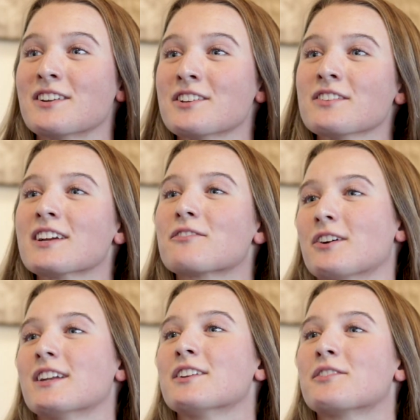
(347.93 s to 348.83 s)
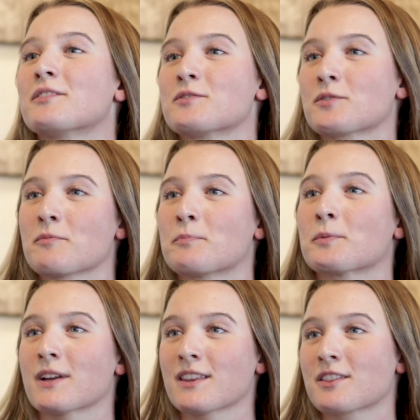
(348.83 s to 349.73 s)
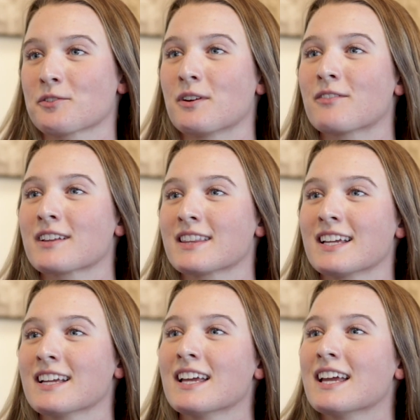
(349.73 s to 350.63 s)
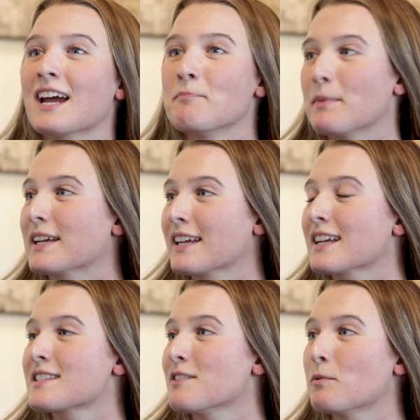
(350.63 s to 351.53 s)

When you're like running, you can sort of breathe through everything and biking and stuff.